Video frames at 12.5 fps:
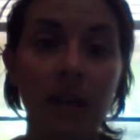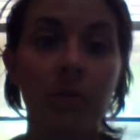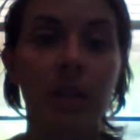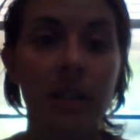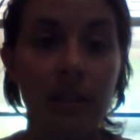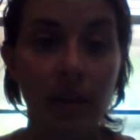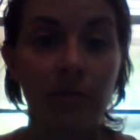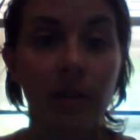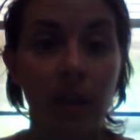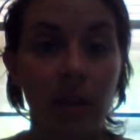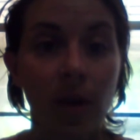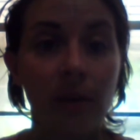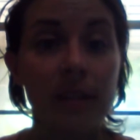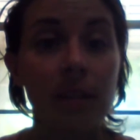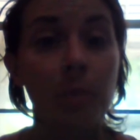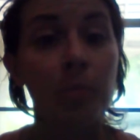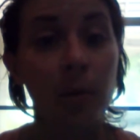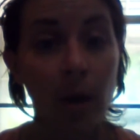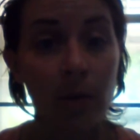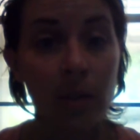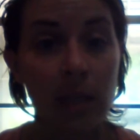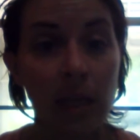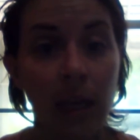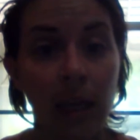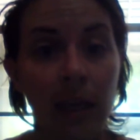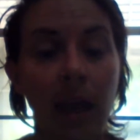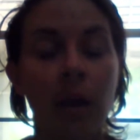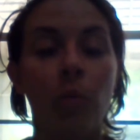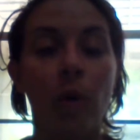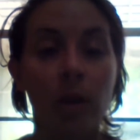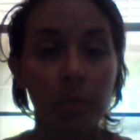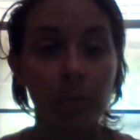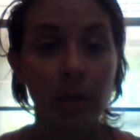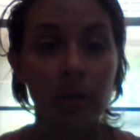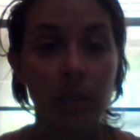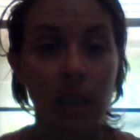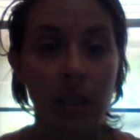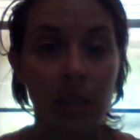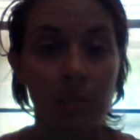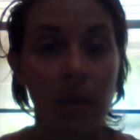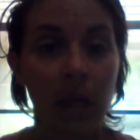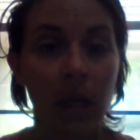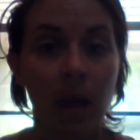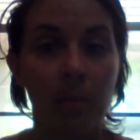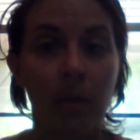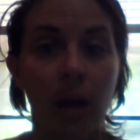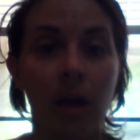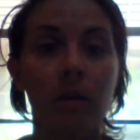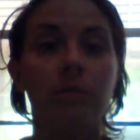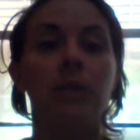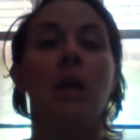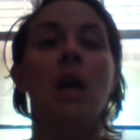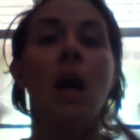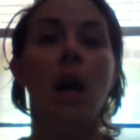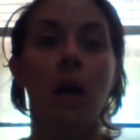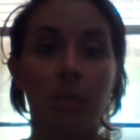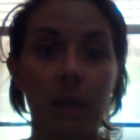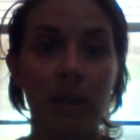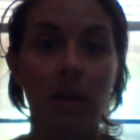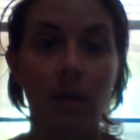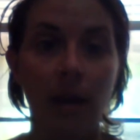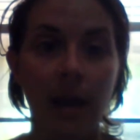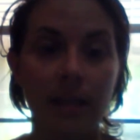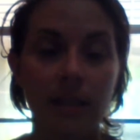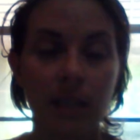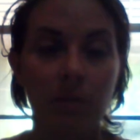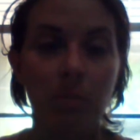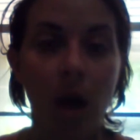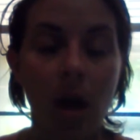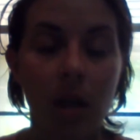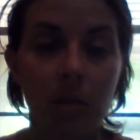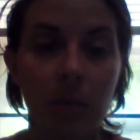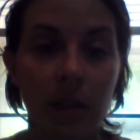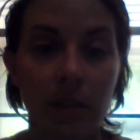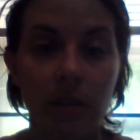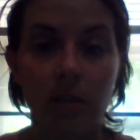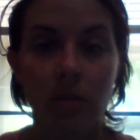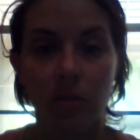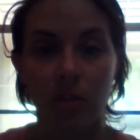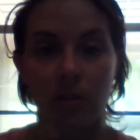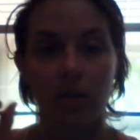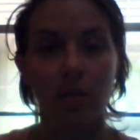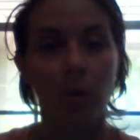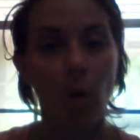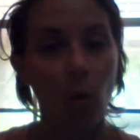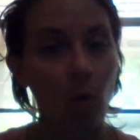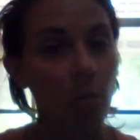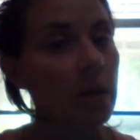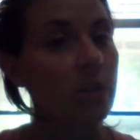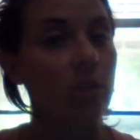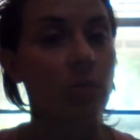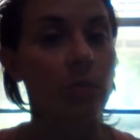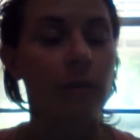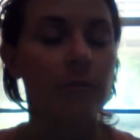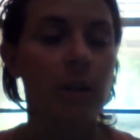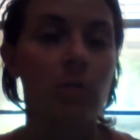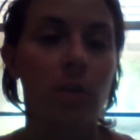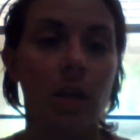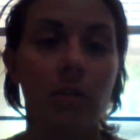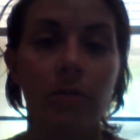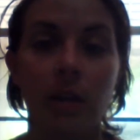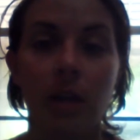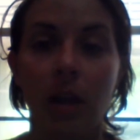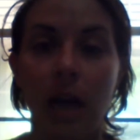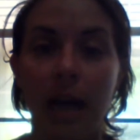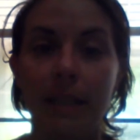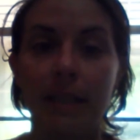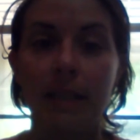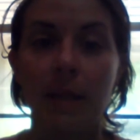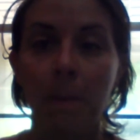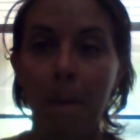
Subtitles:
then we definitely know it's a protein. And what are proteins made up of? Amino acid monomers. Just a whole bunch of review there for you guys.